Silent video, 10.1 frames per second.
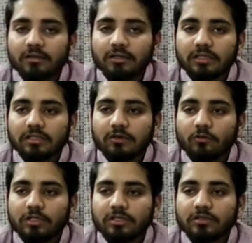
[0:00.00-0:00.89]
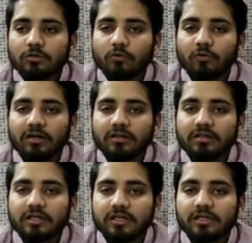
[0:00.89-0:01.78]
Kirsch equation to find the
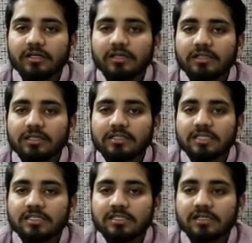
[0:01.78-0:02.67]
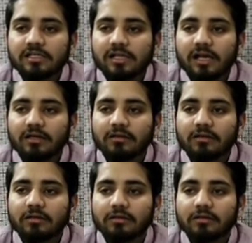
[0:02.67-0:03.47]
radial, tangential and